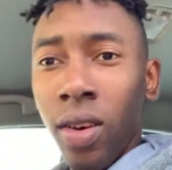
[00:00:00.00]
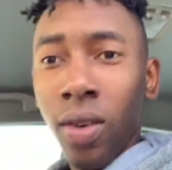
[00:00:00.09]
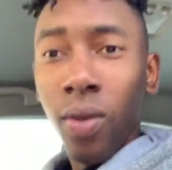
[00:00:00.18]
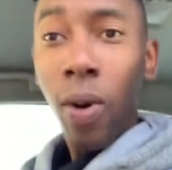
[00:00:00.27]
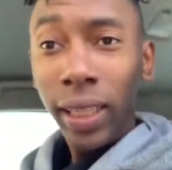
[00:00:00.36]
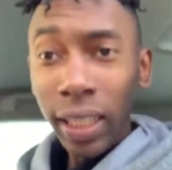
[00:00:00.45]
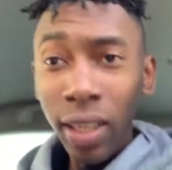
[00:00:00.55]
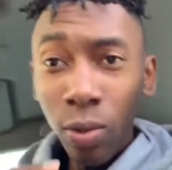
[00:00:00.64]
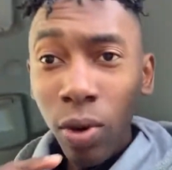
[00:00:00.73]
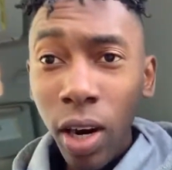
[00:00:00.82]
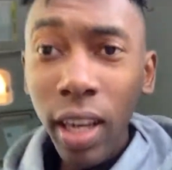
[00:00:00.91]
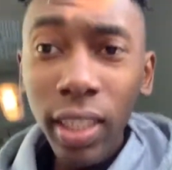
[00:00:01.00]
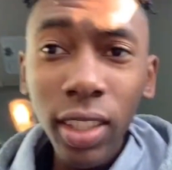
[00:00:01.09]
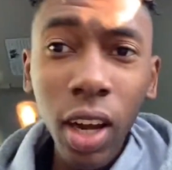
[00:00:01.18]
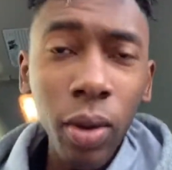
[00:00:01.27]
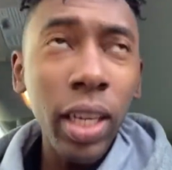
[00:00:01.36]
What in the world is
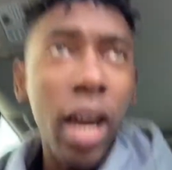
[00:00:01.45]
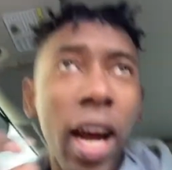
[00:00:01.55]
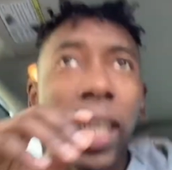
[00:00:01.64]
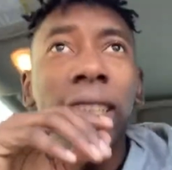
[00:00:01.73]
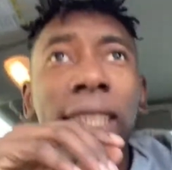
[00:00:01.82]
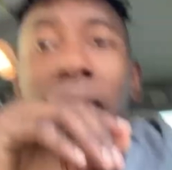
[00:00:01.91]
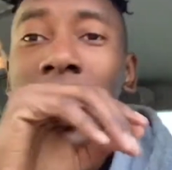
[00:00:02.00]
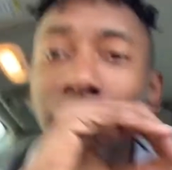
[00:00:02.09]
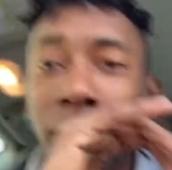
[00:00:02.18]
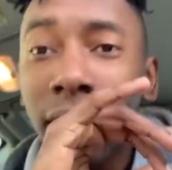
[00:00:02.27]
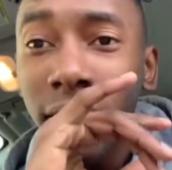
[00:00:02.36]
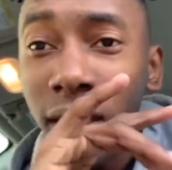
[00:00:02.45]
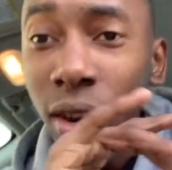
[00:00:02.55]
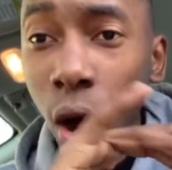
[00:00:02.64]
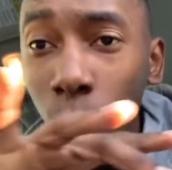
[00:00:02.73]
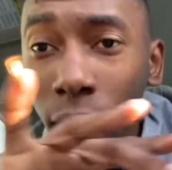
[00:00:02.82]
going on? It is not even
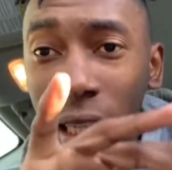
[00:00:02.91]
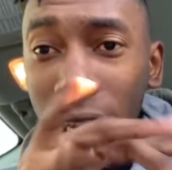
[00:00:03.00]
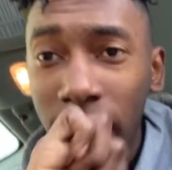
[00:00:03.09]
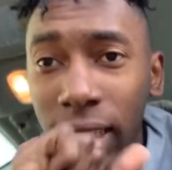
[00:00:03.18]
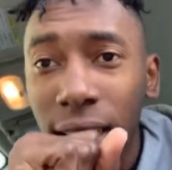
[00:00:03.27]
snowing yet.